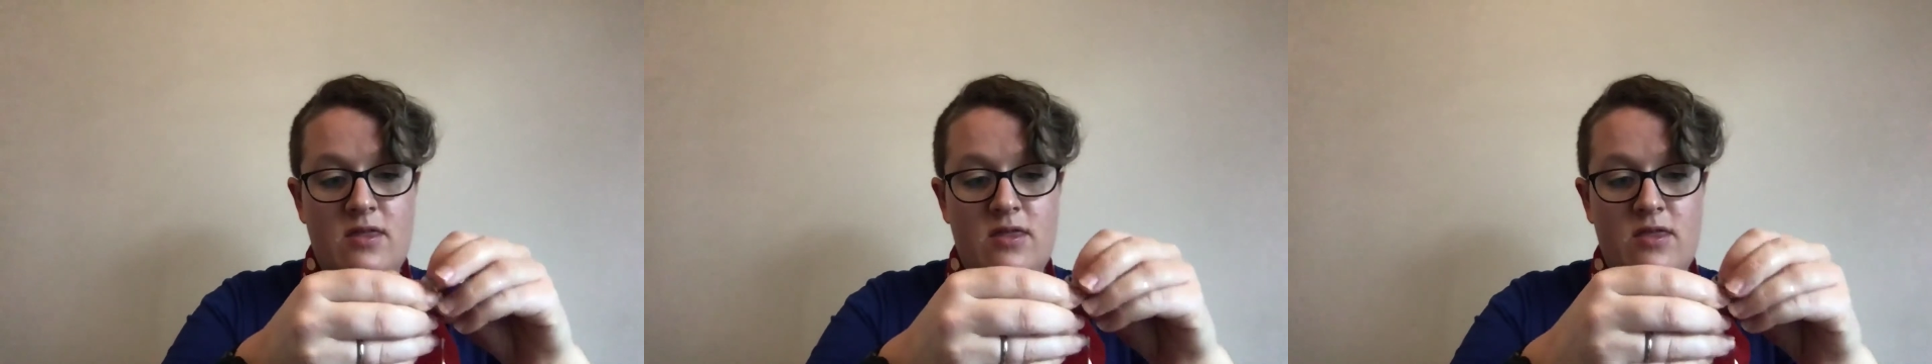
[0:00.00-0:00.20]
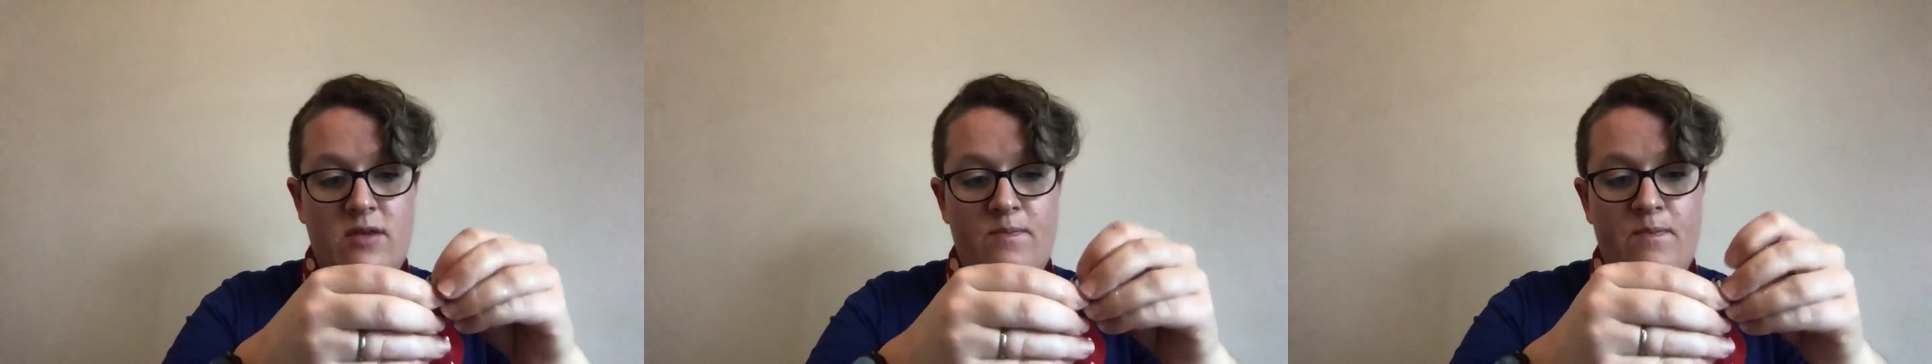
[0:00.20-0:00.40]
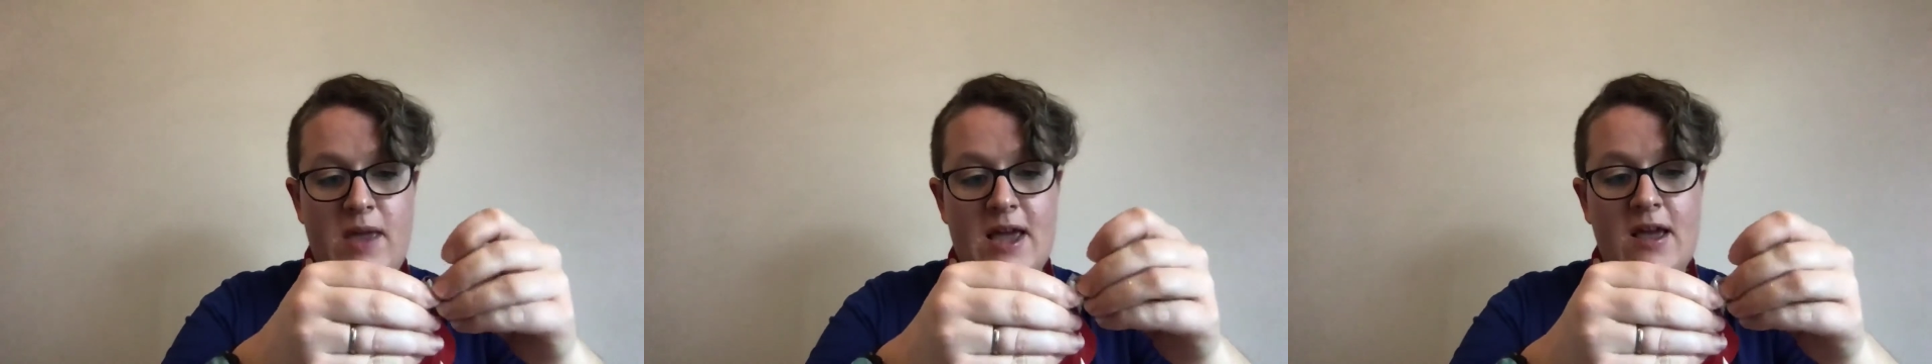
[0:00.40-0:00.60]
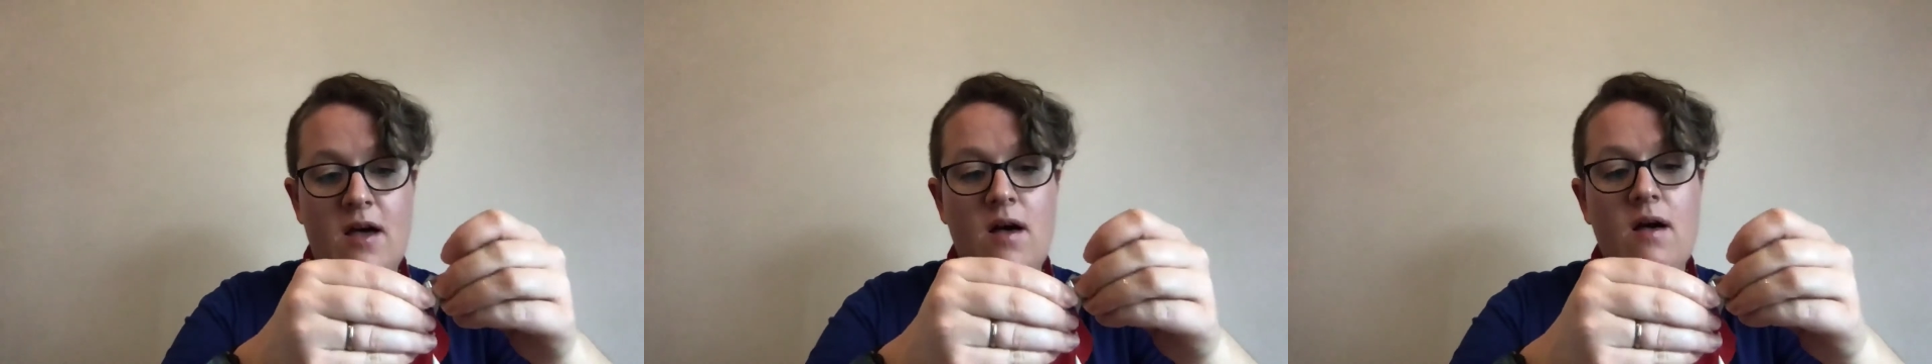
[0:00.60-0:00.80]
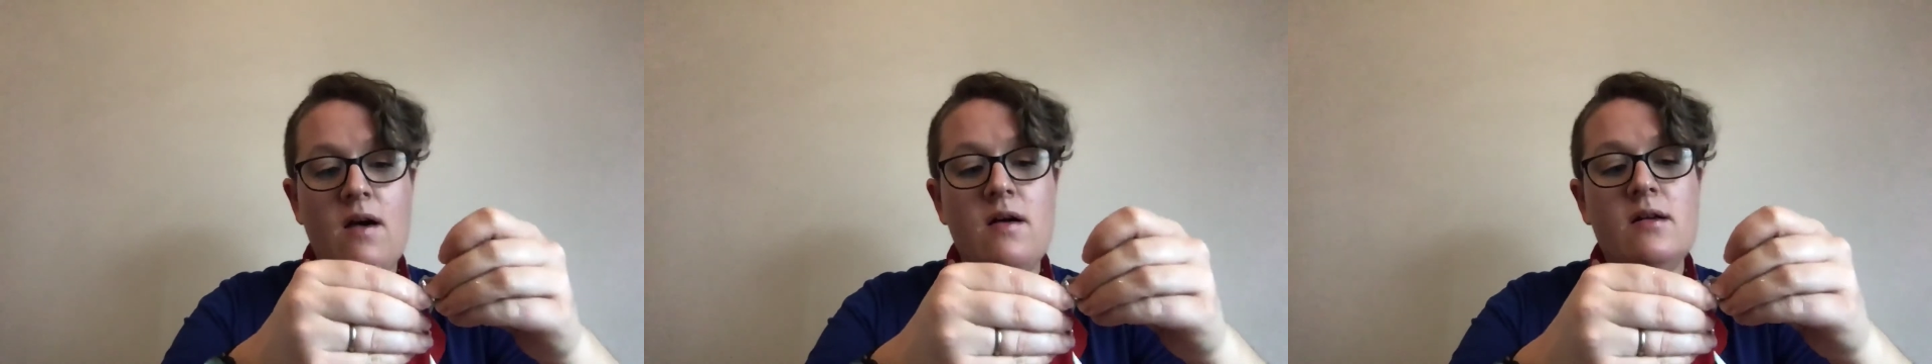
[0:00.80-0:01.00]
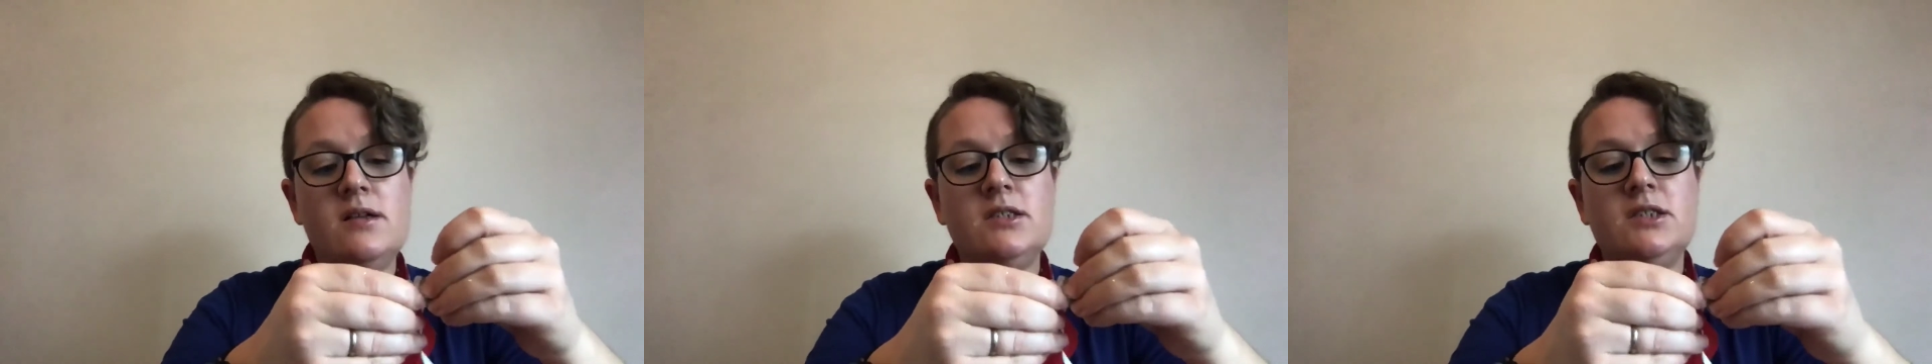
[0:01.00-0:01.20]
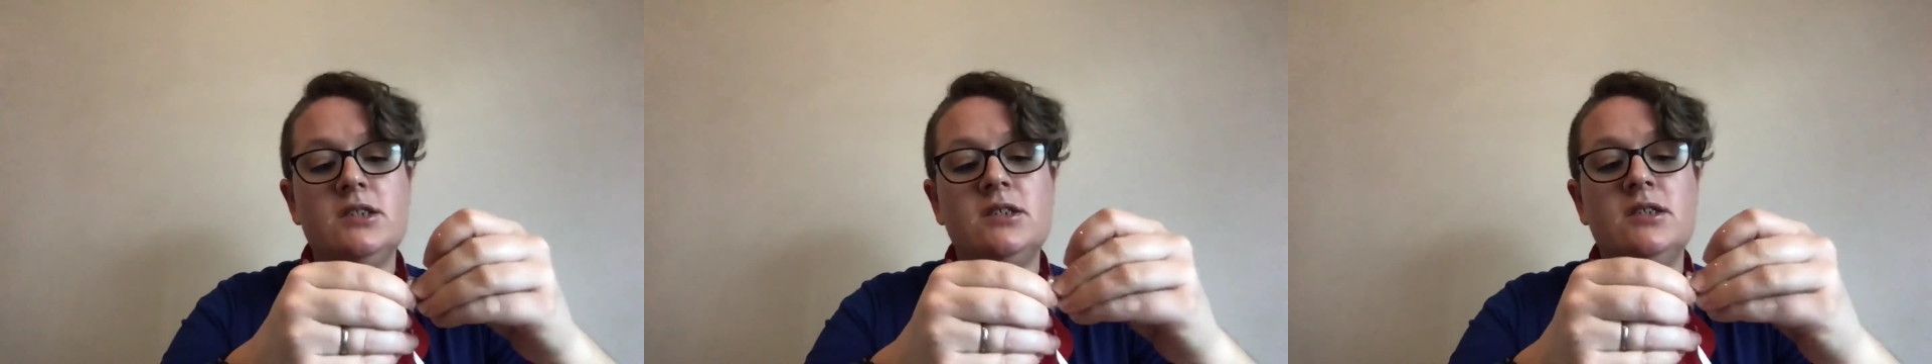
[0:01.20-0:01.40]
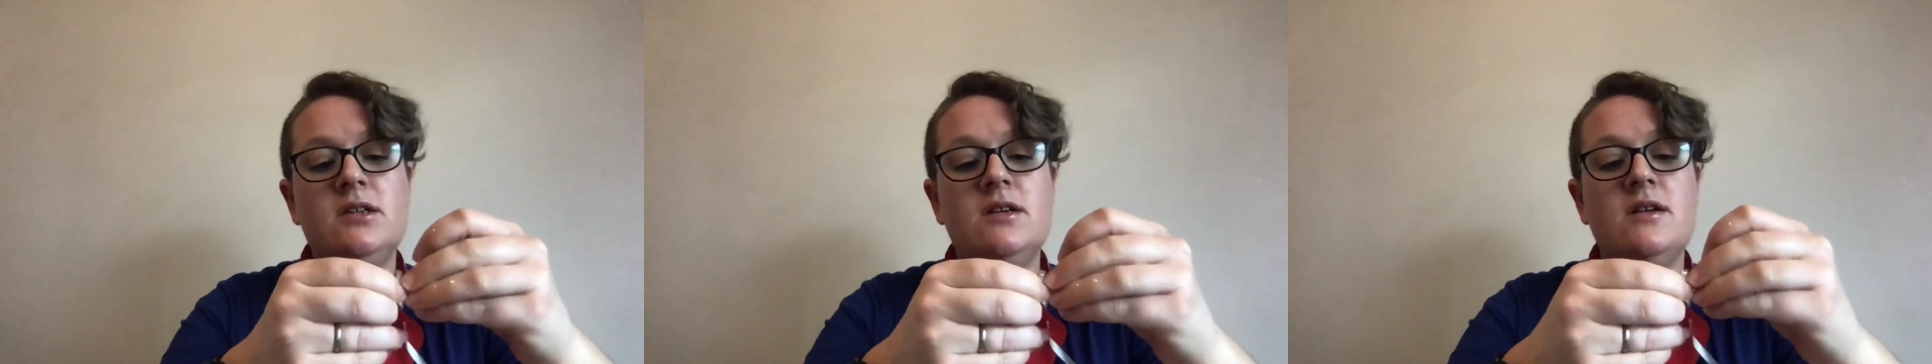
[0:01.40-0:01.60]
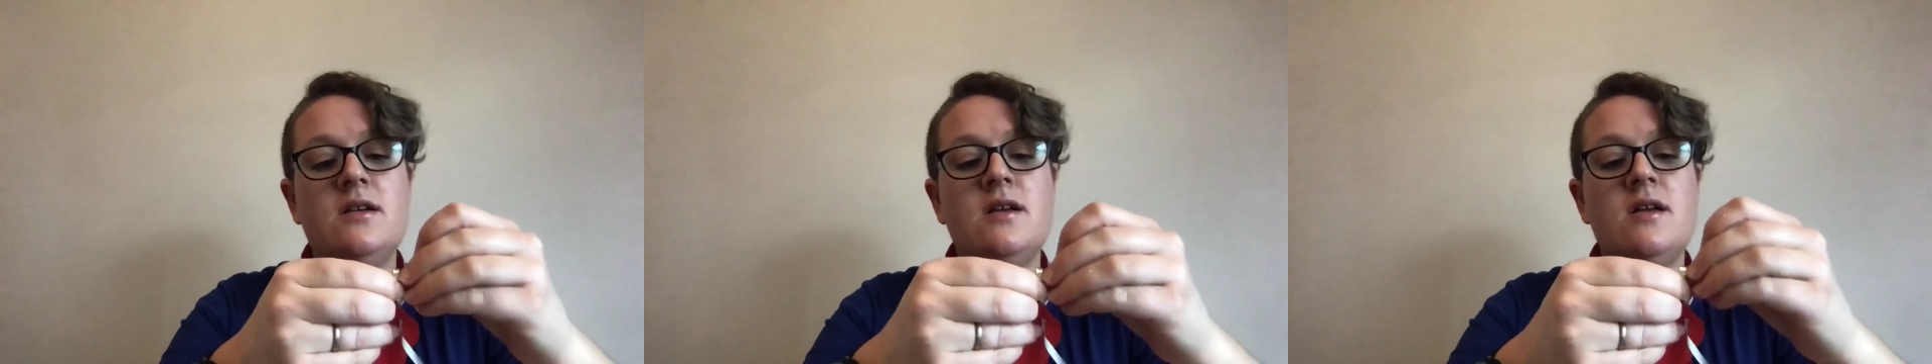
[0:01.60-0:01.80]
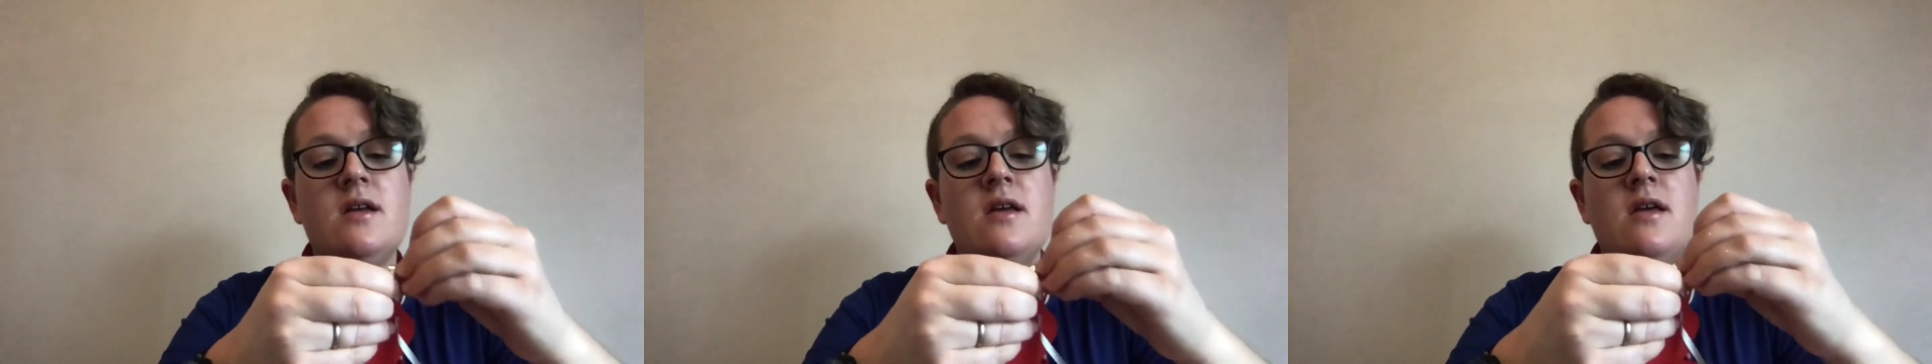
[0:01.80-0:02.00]
the big heart.
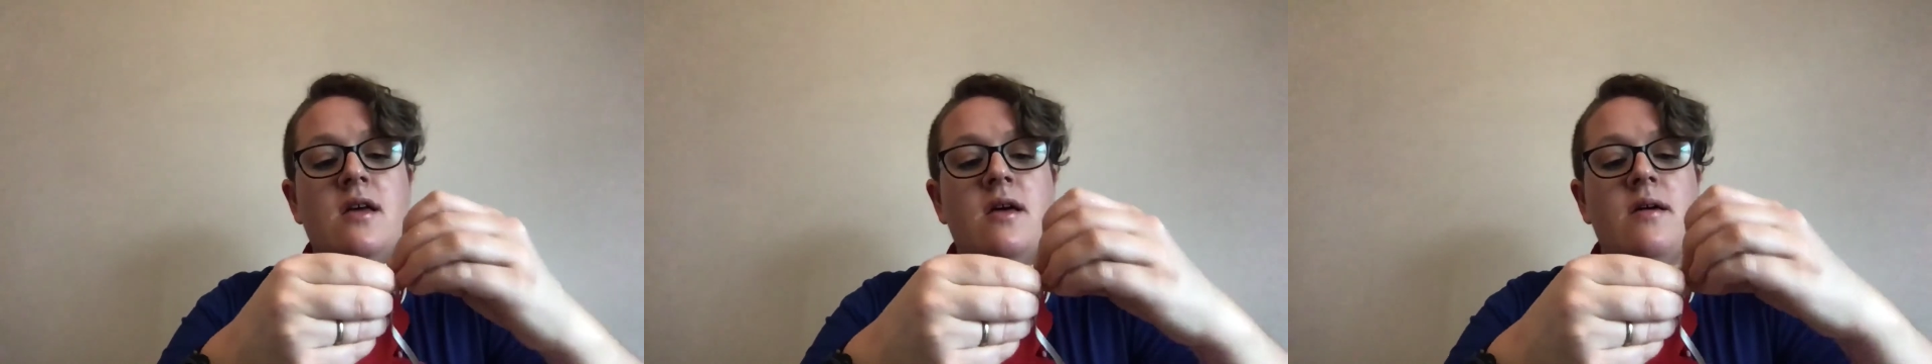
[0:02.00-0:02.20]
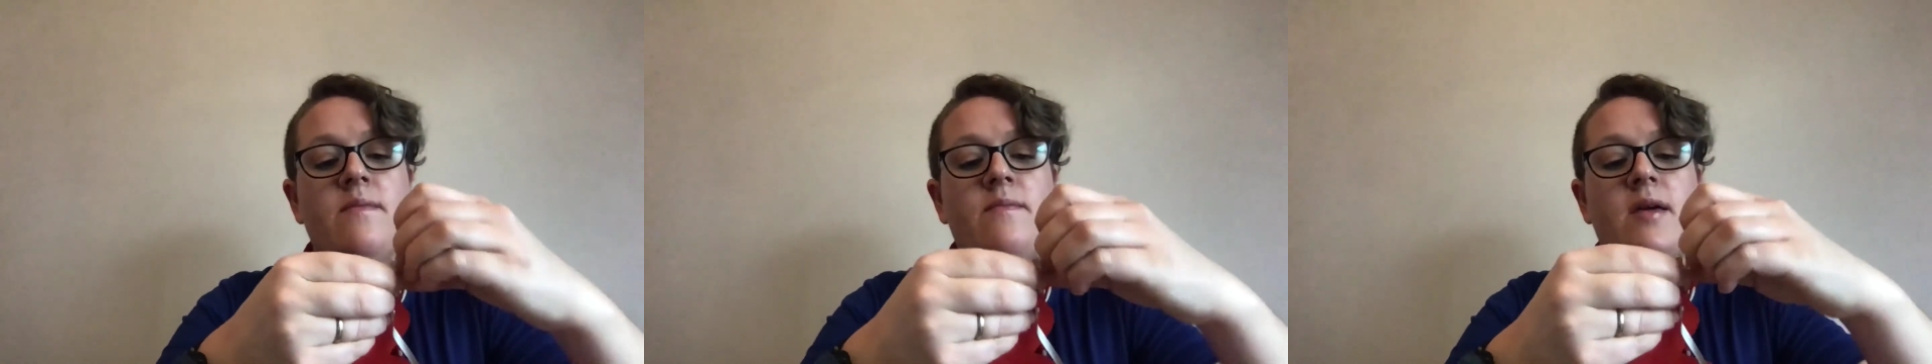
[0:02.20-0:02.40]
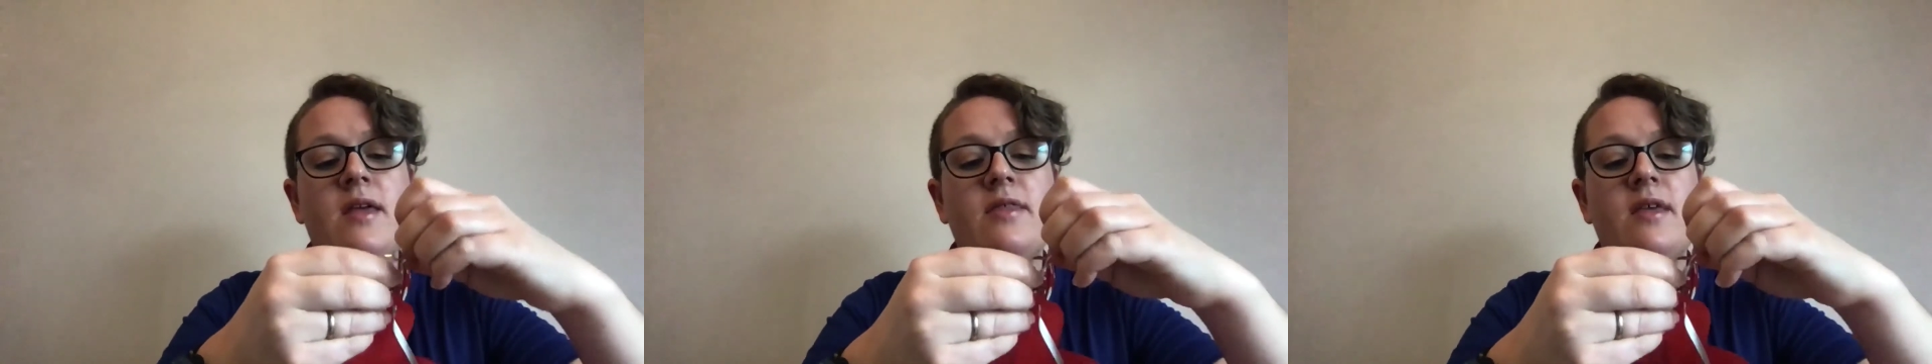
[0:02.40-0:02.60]
Make